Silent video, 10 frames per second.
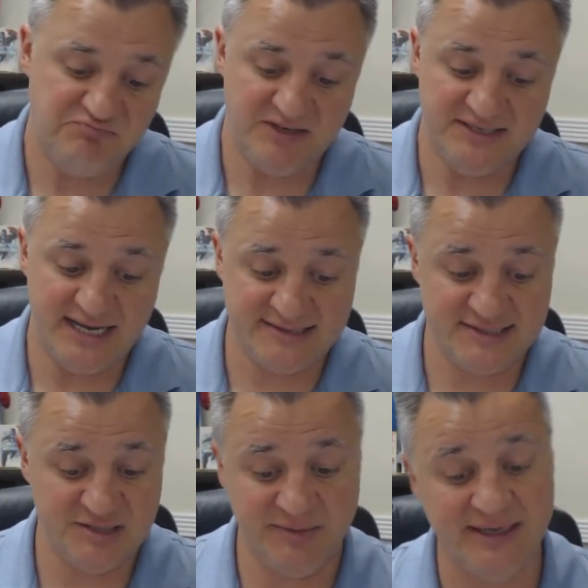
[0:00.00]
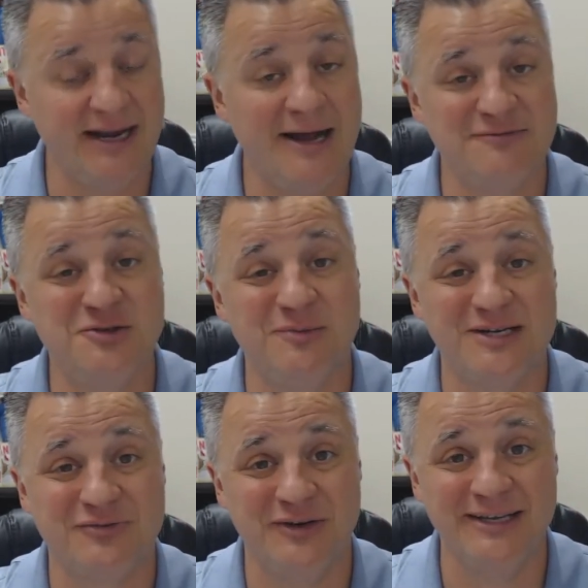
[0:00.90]
In Texas, you might not have too
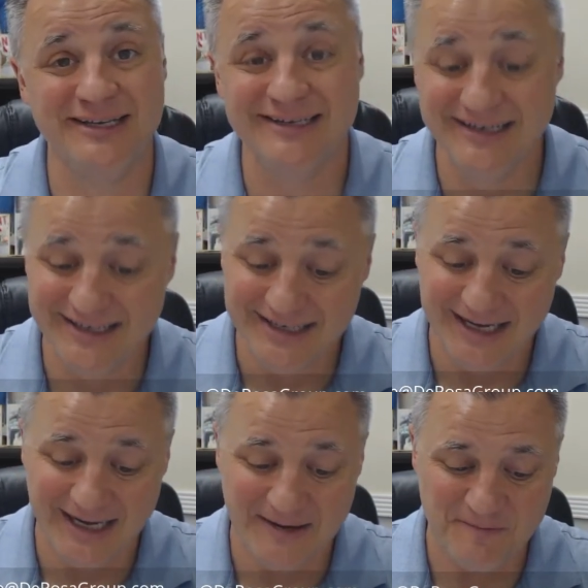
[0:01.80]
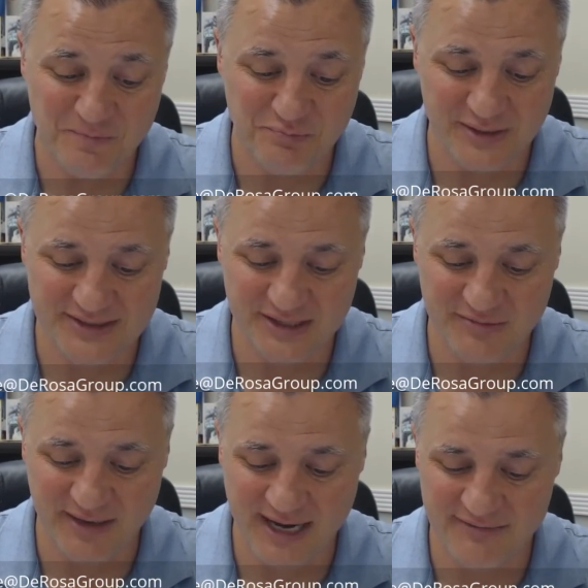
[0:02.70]
much for heat, um, but uh,
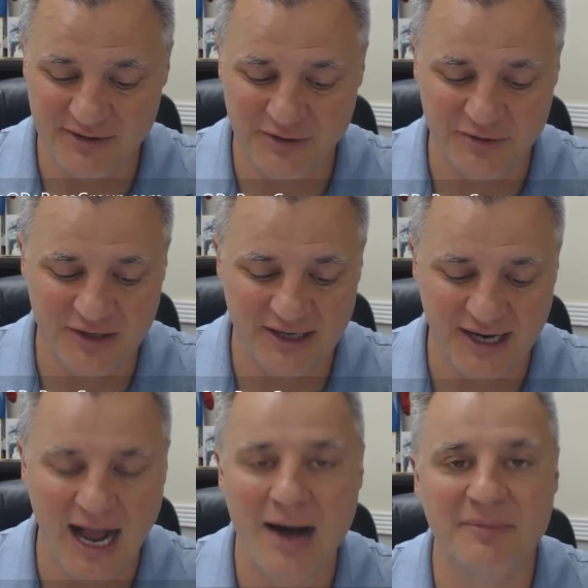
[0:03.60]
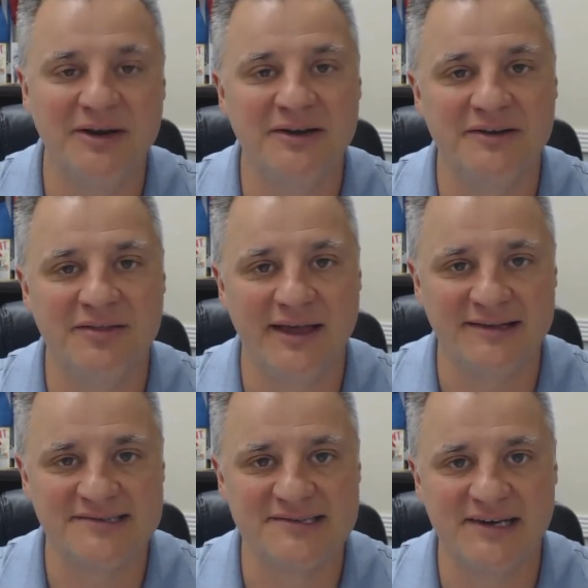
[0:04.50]
you might have other uh, common
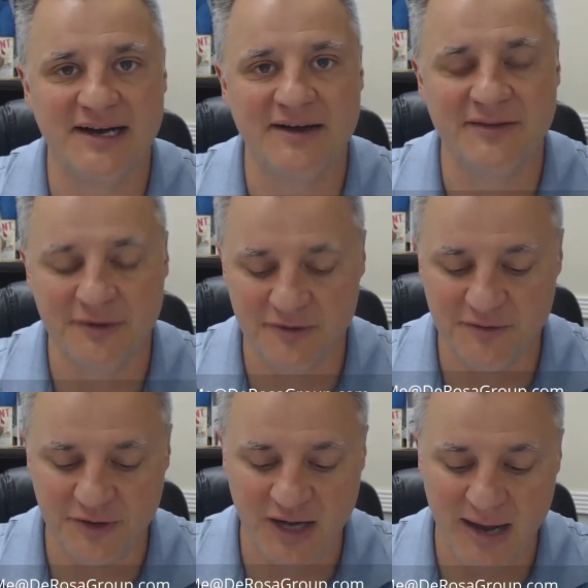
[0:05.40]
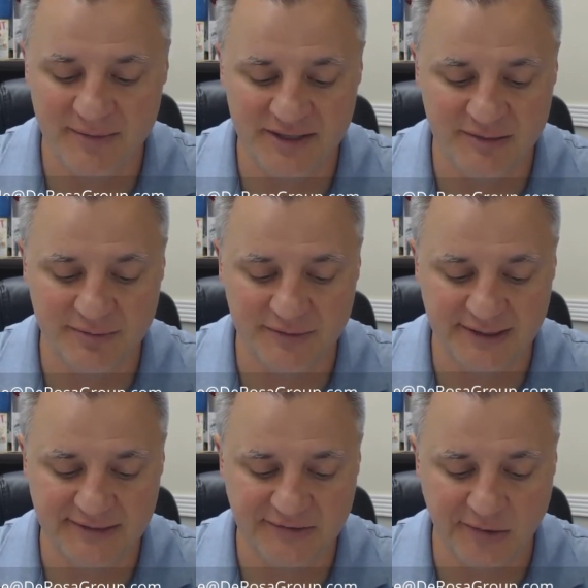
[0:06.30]
things uh, that are that are common to the
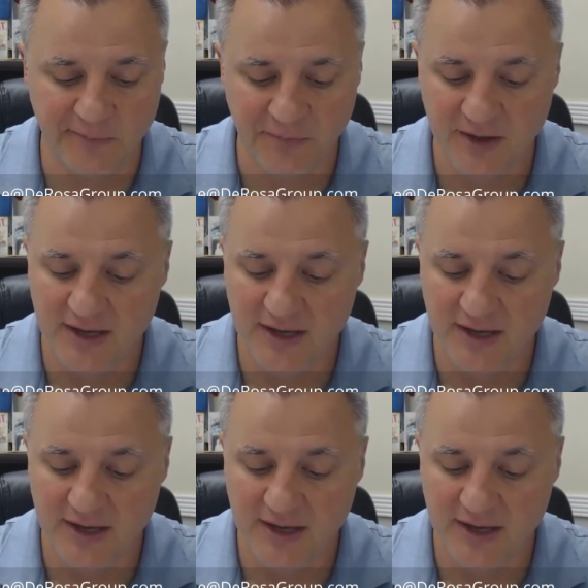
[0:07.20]
building. So.